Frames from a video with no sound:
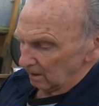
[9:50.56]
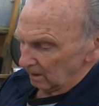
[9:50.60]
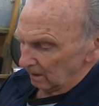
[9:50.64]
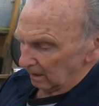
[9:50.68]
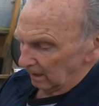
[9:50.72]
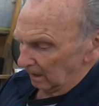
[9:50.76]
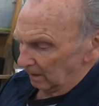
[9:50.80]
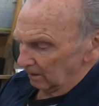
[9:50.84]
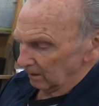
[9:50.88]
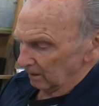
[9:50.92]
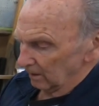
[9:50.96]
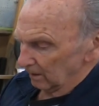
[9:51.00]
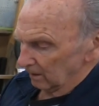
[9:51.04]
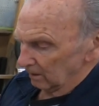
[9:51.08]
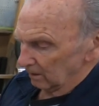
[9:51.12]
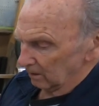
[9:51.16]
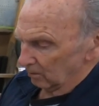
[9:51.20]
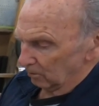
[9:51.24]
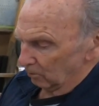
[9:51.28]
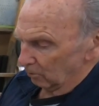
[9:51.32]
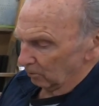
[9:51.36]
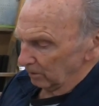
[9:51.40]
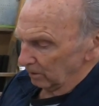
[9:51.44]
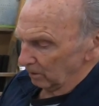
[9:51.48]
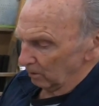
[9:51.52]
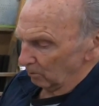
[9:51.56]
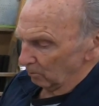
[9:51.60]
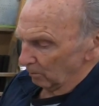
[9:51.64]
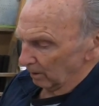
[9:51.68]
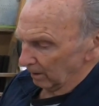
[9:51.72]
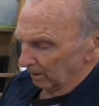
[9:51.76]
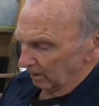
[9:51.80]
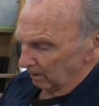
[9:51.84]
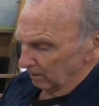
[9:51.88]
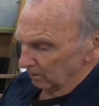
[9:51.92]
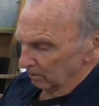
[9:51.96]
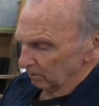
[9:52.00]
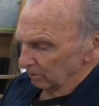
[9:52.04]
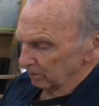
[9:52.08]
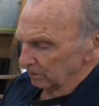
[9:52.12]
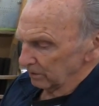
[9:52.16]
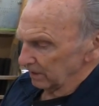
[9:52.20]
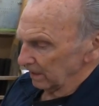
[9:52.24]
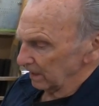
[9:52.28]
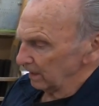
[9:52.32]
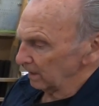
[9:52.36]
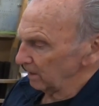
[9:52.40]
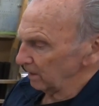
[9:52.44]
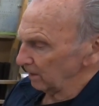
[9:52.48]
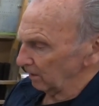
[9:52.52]
And the coil wire goes
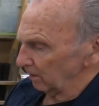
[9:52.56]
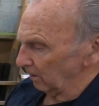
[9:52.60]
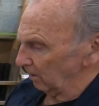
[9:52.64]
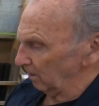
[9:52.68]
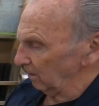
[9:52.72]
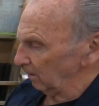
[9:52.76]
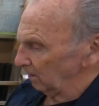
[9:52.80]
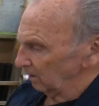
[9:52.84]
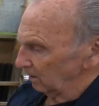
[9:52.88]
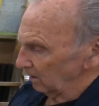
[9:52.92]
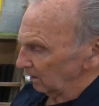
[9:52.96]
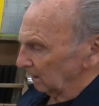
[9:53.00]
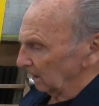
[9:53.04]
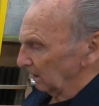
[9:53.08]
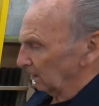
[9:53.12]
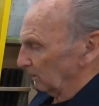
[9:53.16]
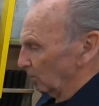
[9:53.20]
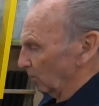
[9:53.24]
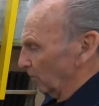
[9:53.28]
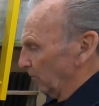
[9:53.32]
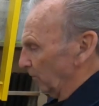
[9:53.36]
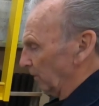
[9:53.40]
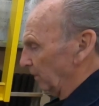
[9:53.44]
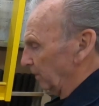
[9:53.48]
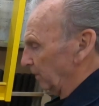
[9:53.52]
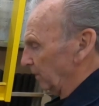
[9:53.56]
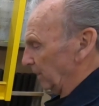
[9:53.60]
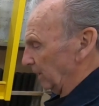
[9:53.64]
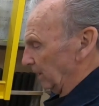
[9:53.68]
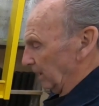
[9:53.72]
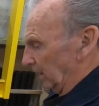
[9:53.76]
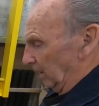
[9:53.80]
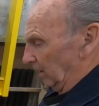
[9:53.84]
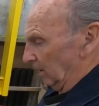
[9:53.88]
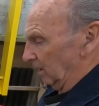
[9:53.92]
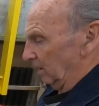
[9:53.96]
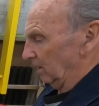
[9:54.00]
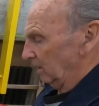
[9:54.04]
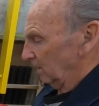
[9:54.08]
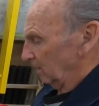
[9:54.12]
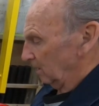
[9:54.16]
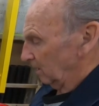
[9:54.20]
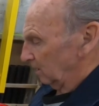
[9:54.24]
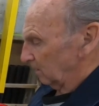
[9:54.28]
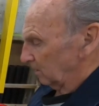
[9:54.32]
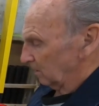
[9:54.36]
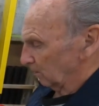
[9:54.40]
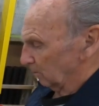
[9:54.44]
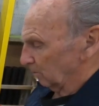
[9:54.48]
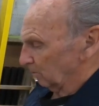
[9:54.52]
in here and over to there.
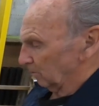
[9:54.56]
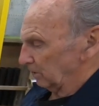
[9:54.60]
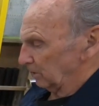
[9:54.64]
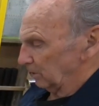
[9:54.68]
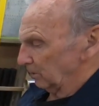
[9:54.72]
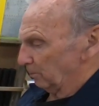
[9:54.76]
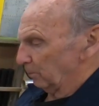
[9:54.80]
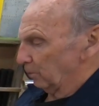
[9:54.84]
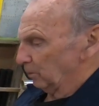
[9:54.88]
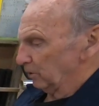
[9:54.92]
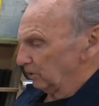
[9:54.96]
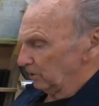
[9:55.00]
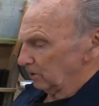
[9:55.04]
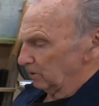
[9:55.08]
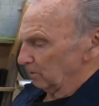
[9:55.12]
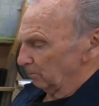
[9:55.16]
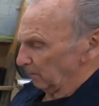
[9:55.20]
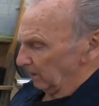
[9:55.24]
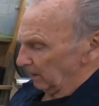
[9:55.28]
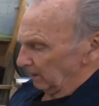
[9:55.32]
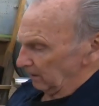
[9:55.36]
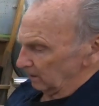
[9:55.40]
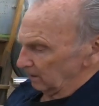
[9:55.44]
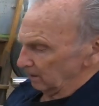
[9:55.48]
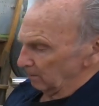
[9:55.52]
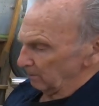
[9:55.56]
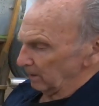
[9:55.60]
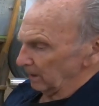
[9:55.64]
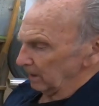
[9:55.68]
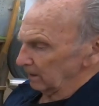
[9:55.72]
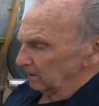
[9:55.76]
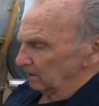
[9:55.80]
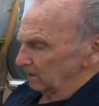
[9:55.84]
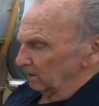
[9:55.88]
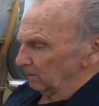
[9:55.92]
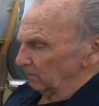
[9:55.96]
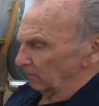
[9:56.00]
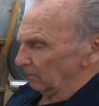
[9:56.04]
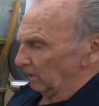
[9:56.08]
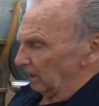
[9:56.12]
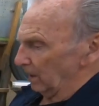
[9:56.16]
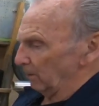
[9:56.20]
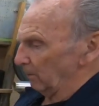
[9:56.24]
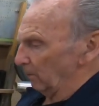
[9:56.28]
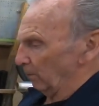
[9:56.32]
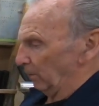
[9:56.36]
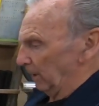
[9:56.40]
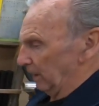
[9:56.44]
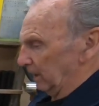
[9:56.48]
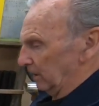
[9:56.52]
So when you push the button and make this
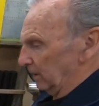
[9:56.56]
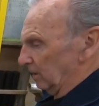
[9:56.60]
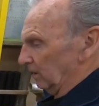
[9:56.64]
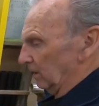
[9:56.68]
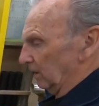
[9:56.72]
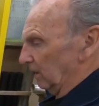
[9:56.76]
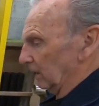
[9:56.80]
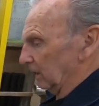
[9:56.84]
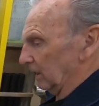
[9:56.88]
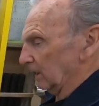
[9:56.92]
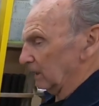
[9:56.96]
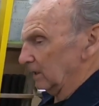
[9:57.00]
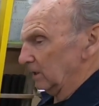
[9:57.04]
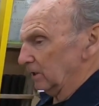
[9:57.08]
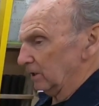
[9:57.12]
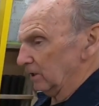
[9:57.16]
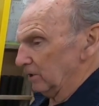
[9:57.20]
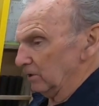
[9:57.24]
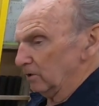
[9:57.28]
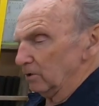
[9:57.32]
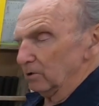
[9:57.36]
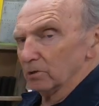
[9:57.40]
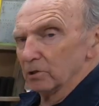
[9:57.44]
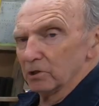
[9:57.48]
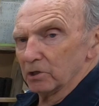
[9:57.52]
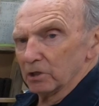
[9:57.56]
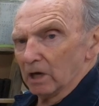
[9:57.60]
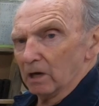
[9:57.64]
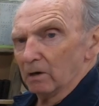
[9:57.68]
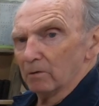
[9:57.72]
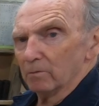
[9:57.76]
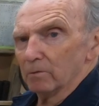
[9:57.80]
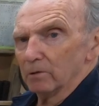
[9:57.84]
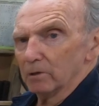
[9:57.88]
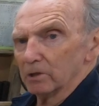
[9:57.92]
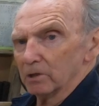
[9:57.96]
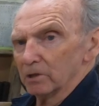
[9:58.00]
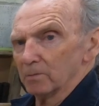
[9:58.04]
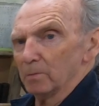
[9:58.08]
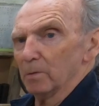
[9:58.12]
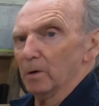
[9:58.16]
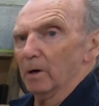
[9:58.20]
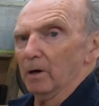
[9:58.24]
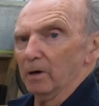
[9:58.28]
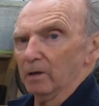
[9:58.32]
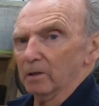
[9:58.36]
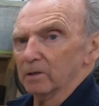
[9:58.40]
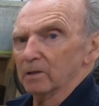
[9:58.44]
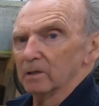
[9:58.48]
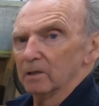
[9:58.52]
vibrate, you got a continuous shower of
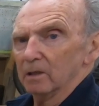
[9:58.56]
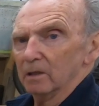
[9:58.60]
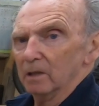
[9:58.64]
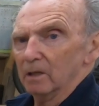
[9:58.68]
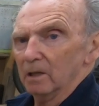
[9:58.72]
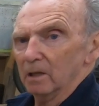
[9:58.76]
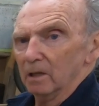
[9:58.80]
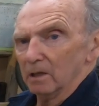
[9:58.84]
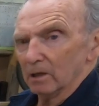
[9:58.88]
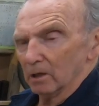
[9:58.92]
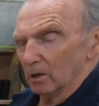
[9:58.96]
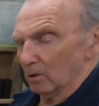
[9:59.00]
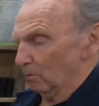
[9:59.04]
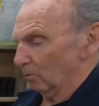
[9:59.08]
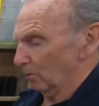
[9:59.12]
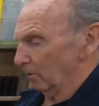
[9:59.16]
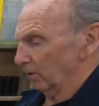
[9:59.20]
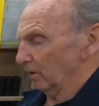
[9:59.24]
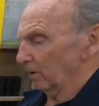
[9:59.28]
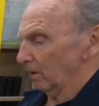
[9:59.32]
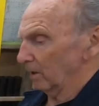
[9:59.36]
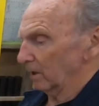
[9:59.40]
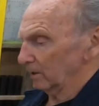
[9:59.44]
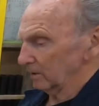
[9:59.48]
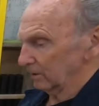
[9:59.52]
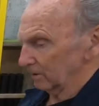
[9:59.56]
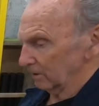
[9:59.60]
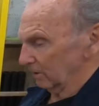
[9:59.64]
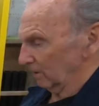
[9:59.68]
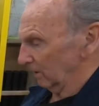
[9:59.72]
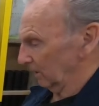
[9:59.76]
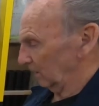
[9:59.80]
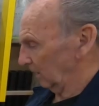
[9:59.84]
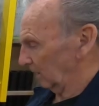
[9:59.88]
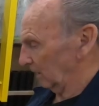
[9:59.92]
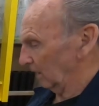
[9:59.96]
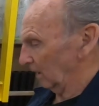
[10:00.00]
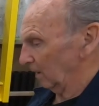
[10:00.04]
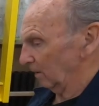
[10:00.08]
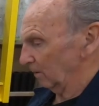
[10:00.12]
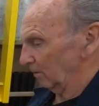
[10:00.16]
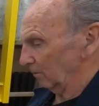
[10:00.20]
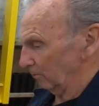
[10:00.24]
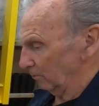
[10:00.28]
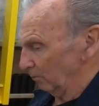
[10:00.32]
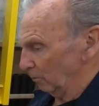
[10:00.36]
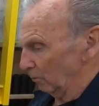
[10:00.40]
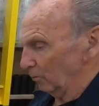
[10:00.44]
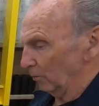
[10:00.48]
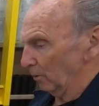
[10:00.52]
sparks going onto the uh,
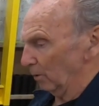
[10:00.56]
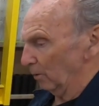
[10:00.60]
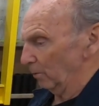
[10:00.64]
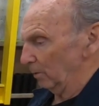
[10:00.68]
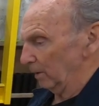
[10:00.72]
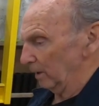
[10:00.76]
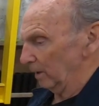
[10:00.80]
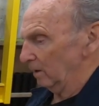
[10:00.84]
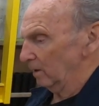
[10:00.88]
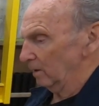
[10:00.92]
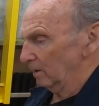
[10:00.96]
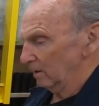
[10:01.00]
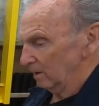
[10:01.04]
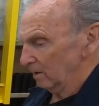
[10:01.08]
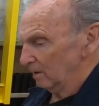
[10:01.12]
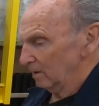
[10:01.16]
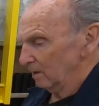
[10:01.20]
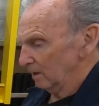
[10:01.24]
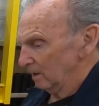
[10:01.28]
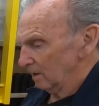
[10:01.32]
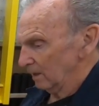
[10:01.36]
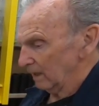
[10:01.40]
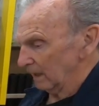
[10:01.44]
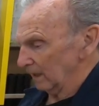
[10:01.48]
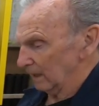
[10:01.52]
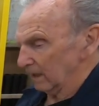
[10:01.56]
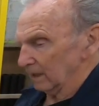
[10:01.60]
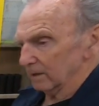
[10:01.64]
rotor wheel. And